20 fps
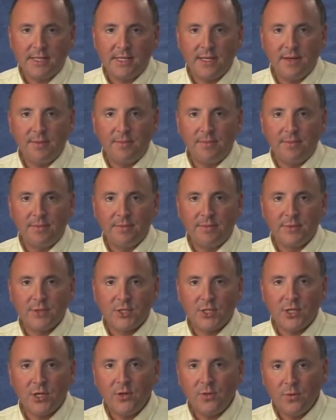them
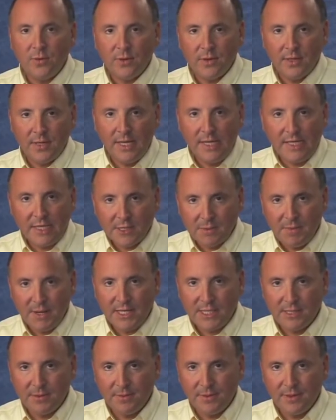so
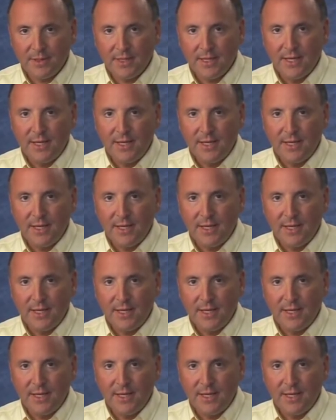indispensable